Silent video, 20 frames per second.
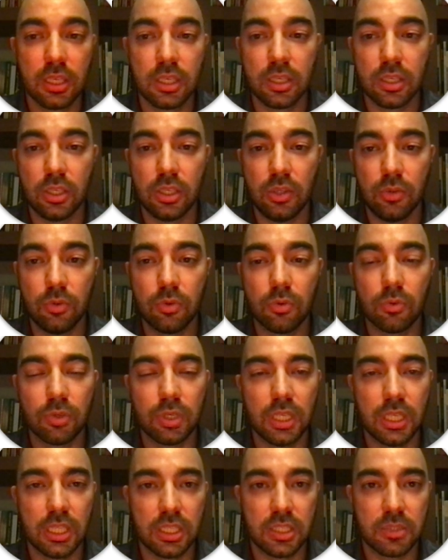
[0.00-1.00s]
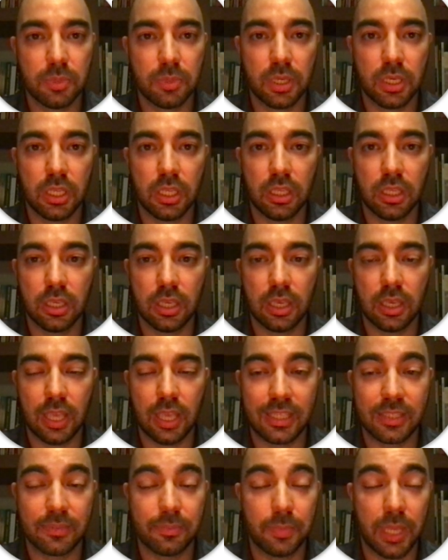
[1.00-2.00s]
you don't need as
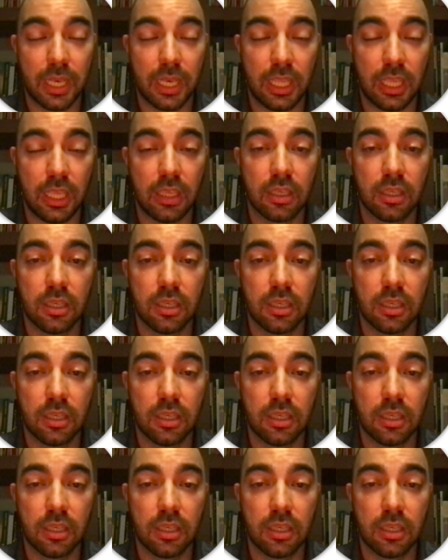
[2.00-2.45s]
many